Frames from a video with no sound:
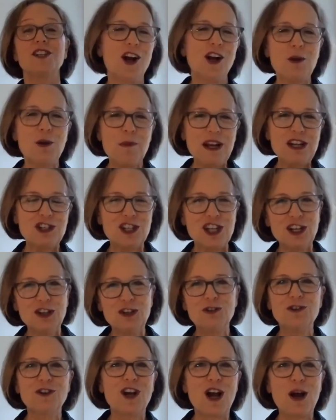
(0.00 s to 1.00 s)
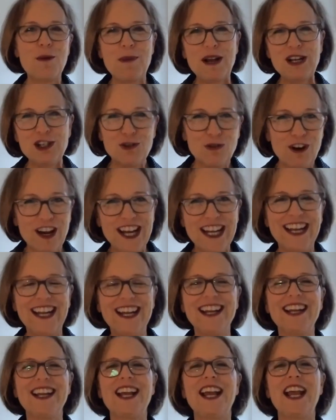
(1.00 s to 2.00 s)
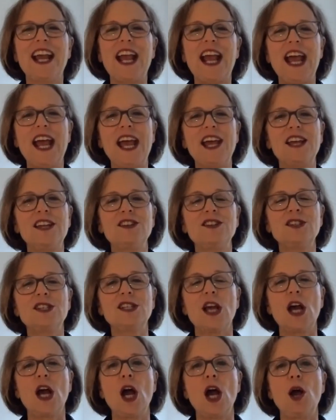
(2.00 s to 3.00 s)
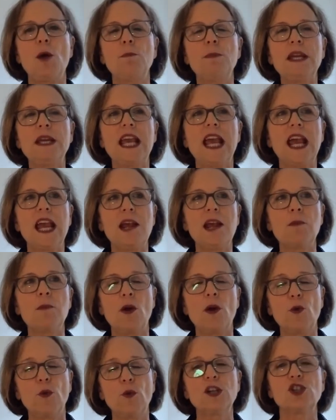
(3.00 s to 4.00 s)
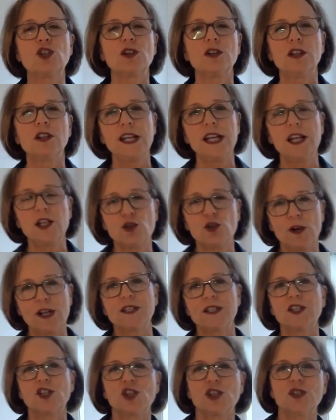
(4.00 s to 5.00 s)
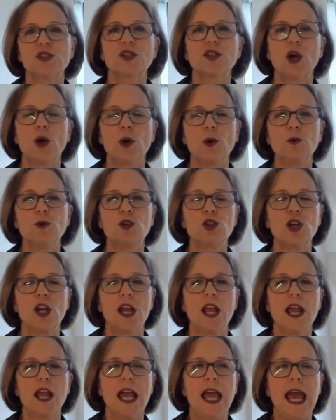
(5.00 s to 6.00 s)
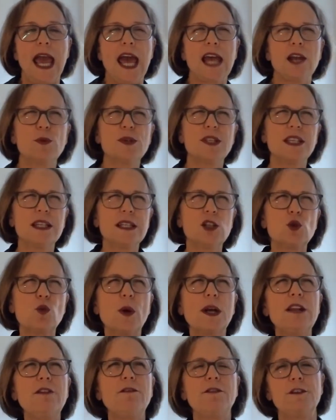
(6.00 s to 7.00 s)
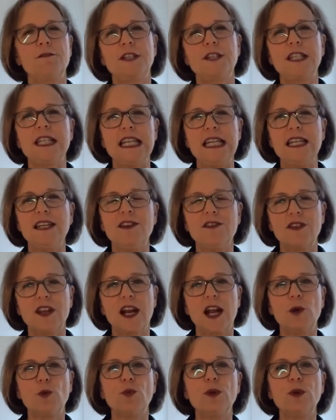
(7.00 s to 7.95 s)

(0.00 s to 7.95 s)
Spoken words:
hung up my shingle, got my training, and became originally a transitions coach. And it was in 2015 that I